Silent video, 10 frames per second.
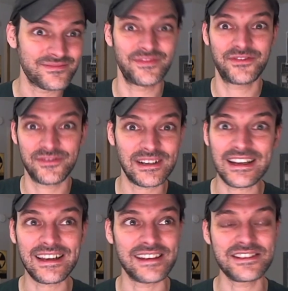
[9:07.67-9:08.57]

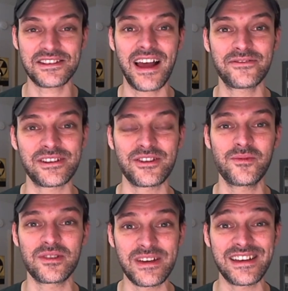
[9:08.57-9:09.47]
free and sovereign
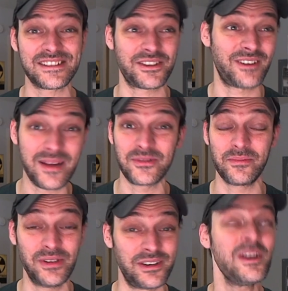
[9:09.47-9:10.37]
human beings are able to
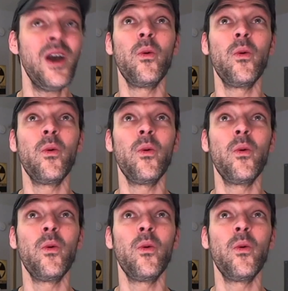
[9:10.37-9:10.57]
put